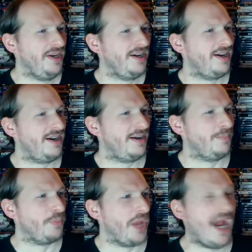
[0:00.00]

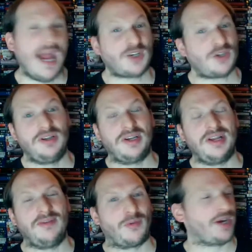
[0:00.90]
I actually didn't
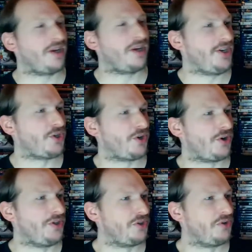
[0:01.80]
even recognize her
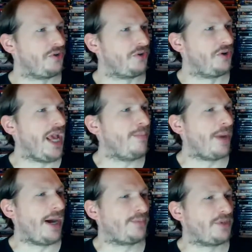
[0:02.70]
until her name
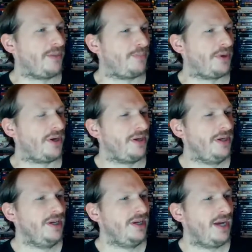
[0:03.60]
popped up
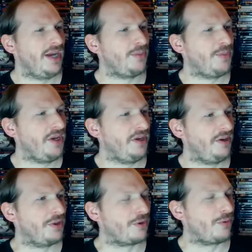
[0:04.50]
at the beginning of the
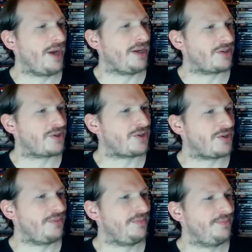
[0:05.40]
credits,
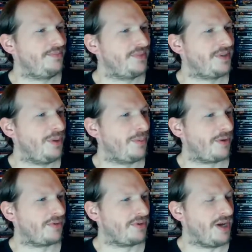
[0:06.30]
to be
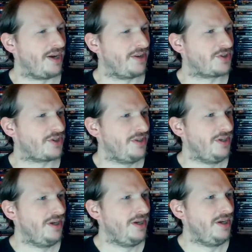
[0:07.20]
perfectly honest.
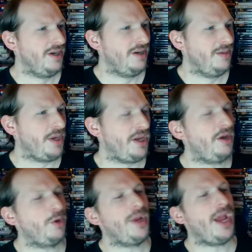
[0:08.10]
But here
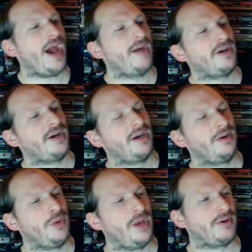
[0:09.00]
we have
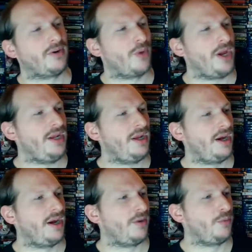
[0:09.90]
a great
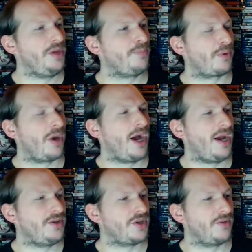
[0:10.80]

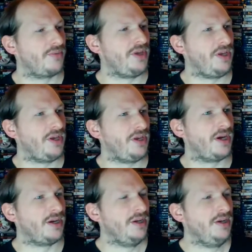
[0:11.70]
reprise of the
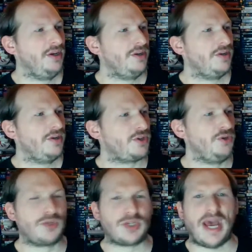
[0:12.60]
Sue
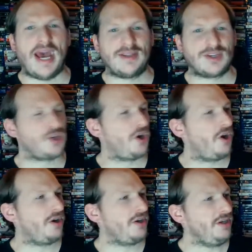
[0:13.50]
Sad
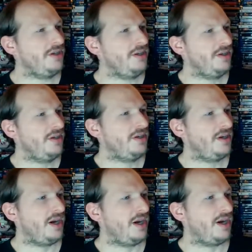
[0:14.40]
song,
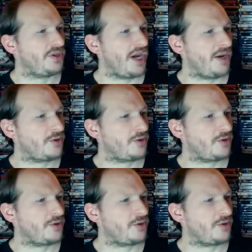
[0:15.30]
the title